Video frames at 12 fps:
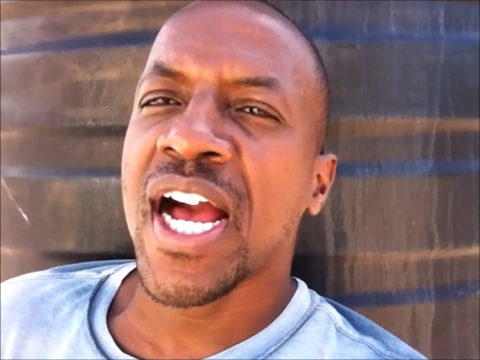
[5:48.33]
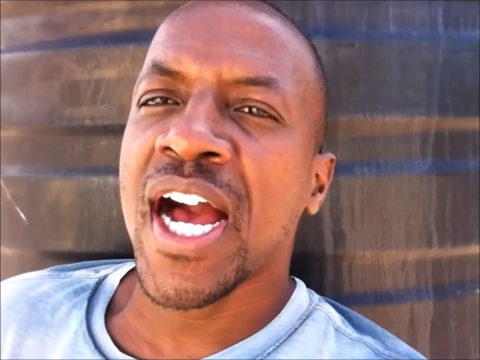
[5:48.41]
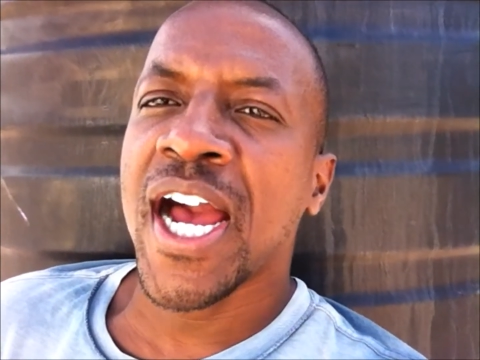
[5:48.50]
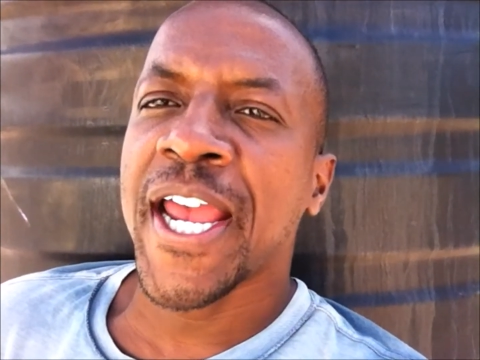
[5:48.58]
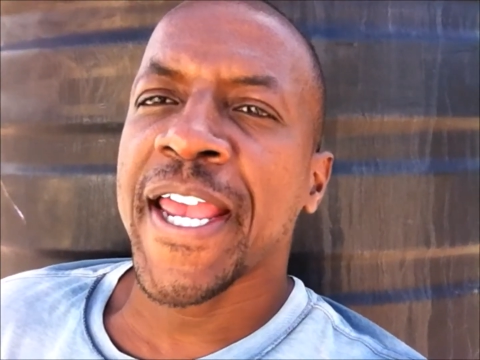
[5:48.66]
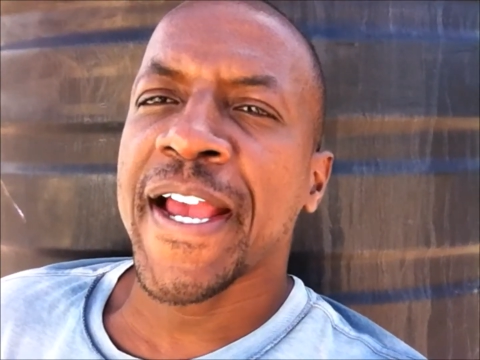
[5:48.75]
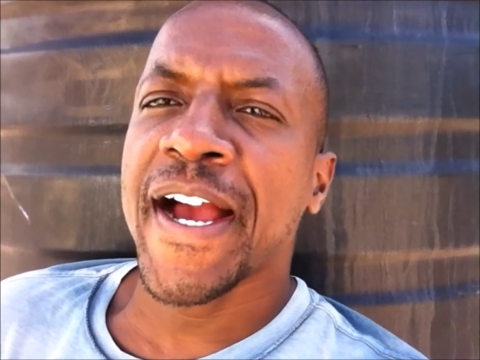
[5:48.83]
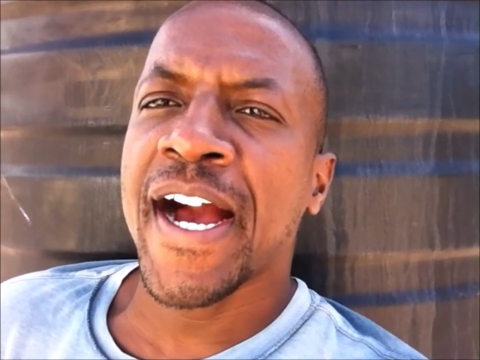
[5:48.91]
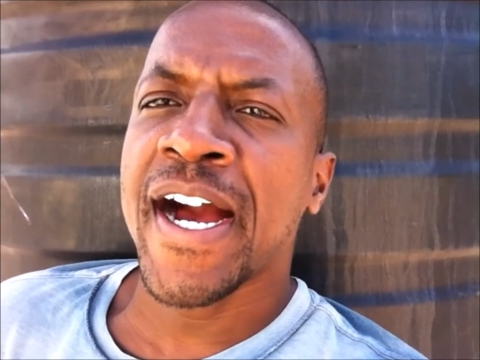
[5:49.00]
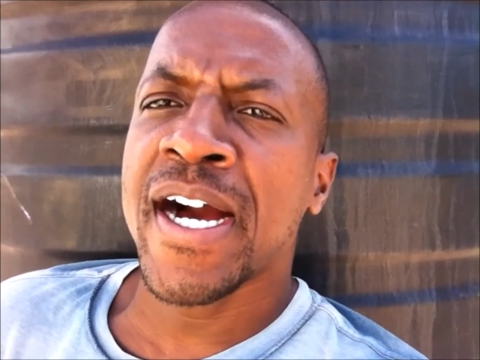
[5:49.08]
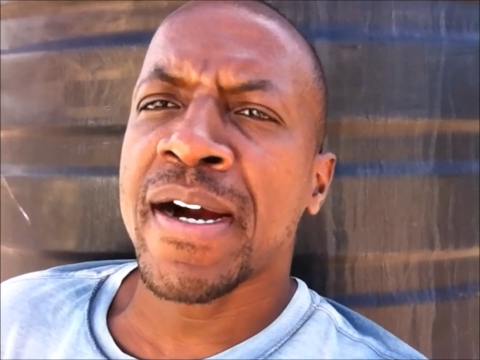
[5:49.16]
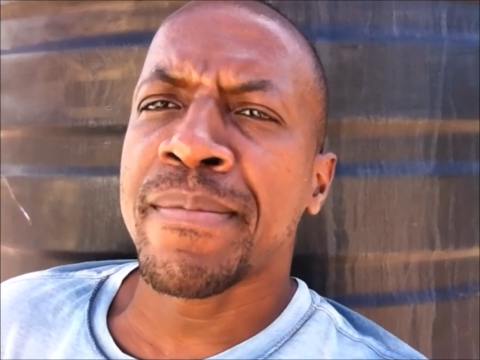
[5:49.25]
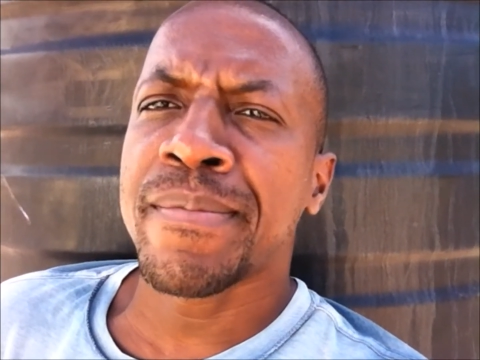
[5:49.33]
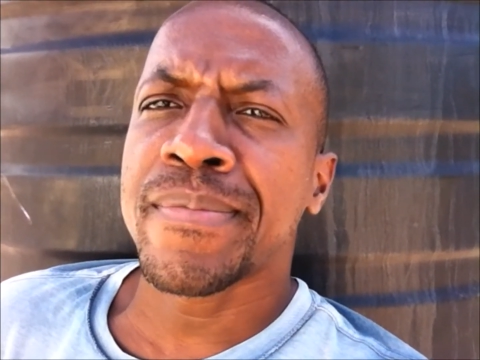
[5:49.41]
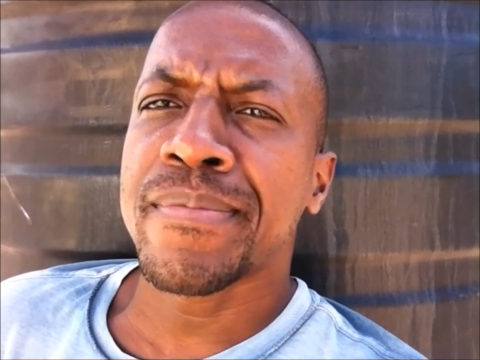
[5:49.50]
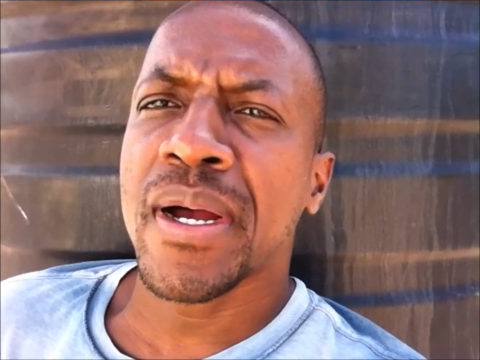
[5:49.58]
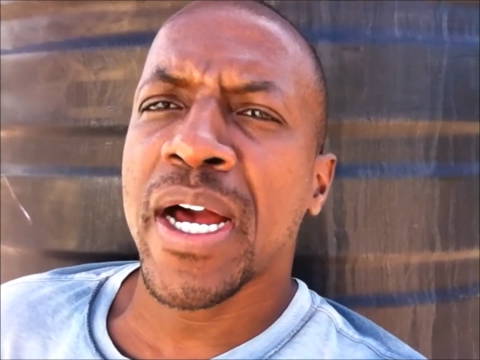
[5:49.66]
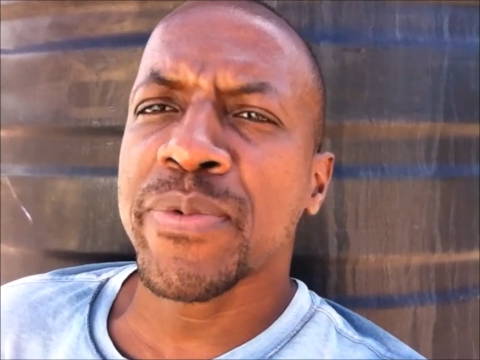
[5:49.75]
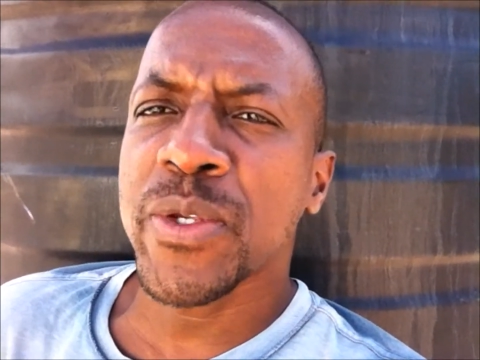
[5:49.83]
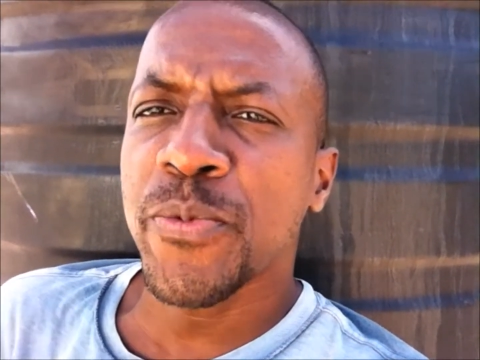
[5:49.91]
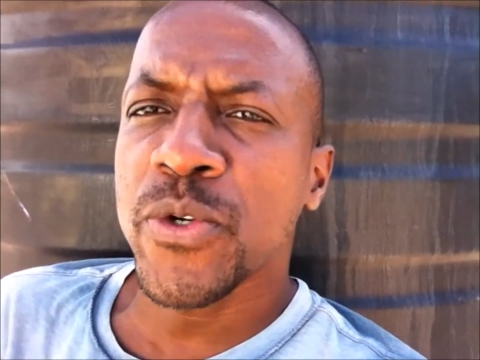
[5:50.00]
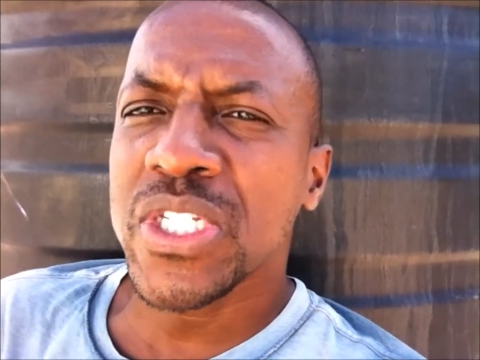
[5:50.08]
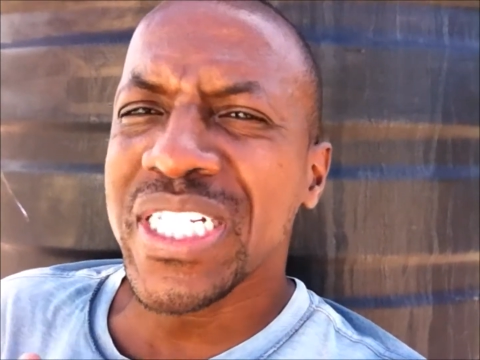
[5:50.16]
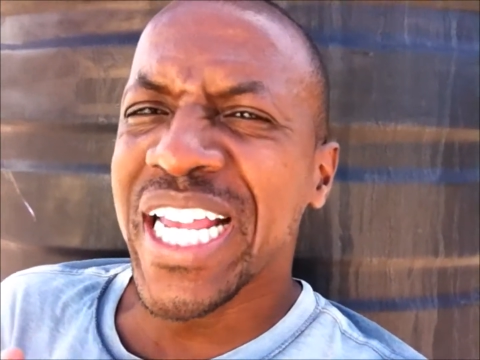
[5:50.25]
I'm
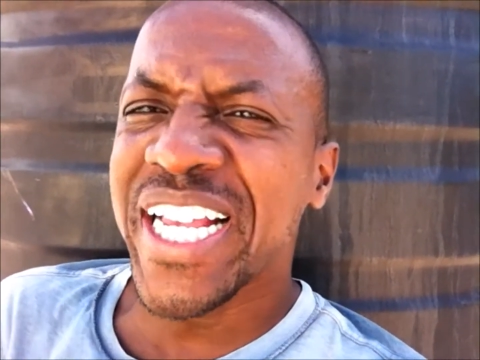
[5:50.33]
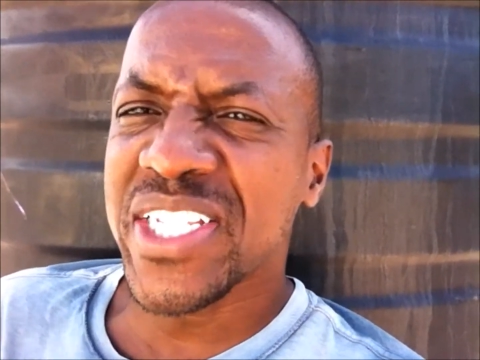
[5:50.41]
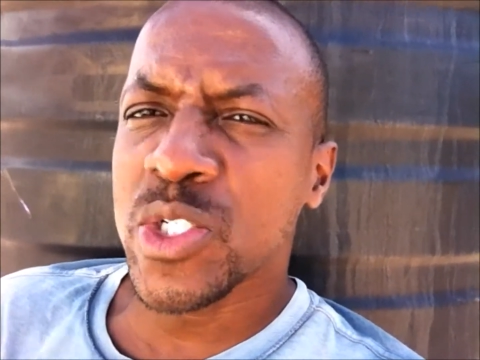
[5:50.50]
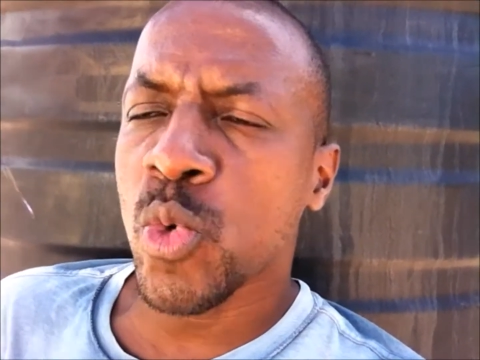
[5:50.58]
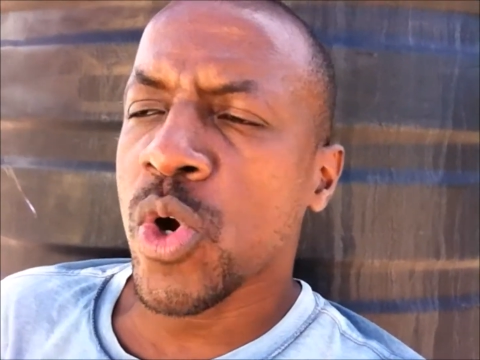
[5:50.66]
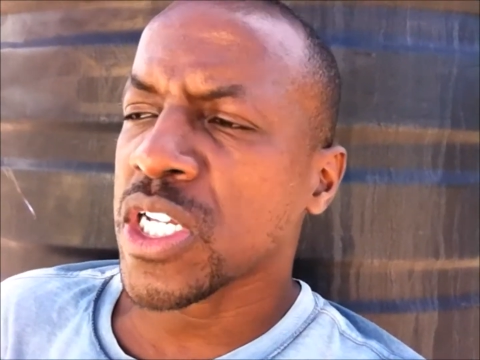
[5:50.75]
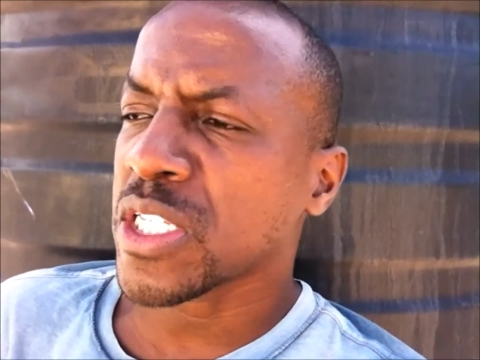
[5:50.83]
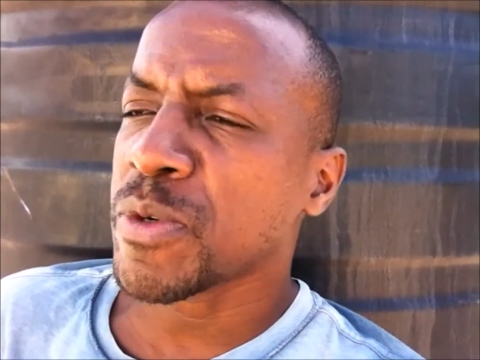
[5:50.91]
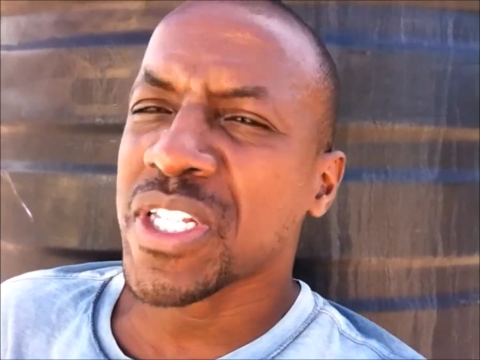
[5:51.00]
supposed to test the water,